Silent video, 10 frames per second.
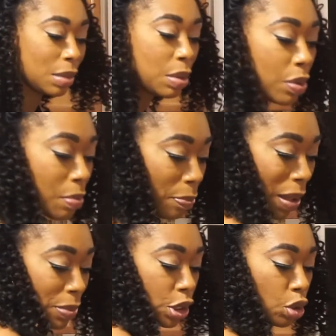Let me put my
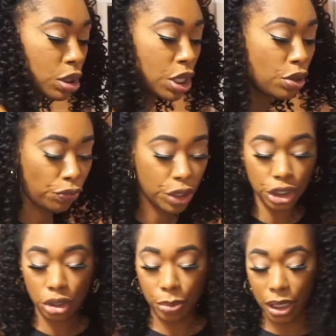popsicles in the
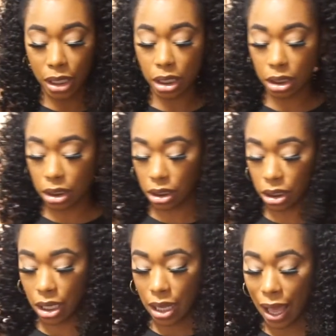freezer because
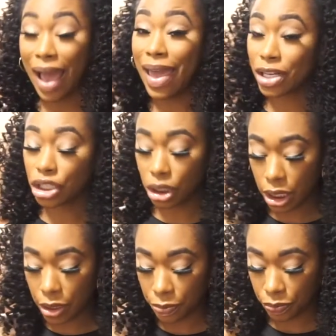I
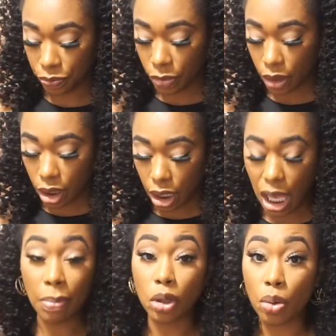actually
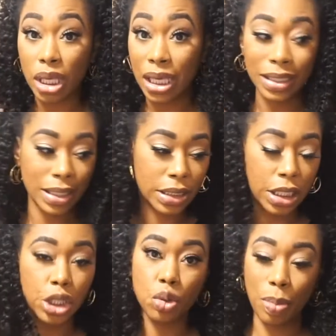am low-key
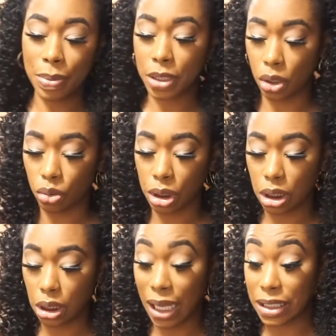addicted to
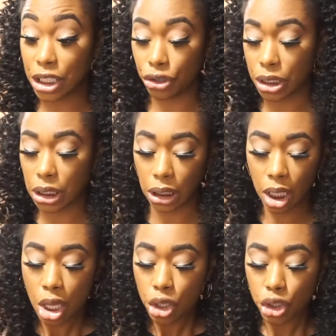popsicles. Like seriously.
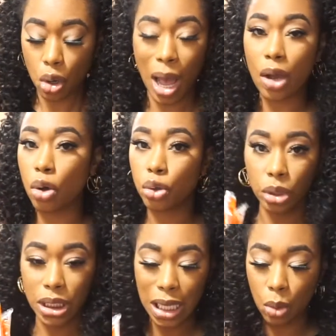So I go through
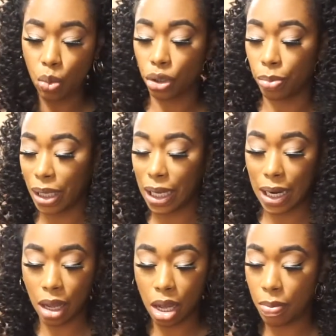these like water, but I
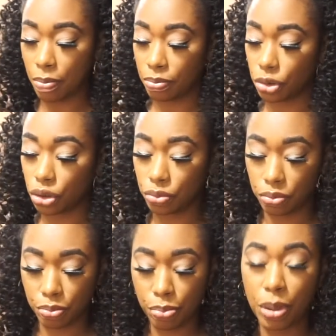gotta um,
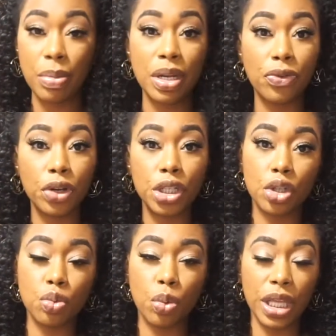put them in the freezer
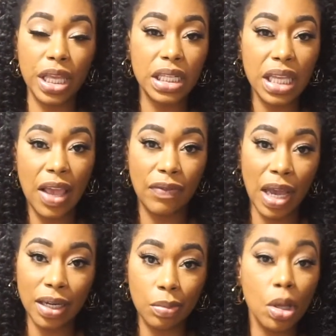where the kids can't
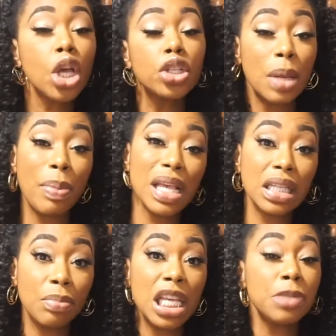find them. So it
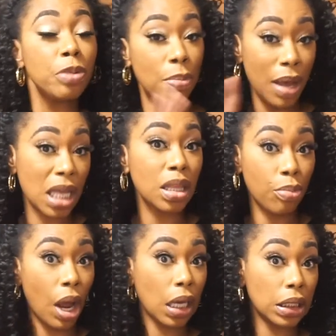basically means put it behind the
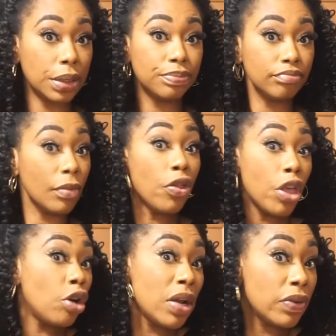broccoli.
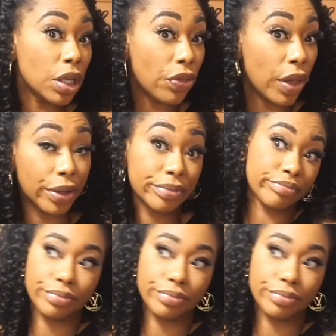They'll never look there.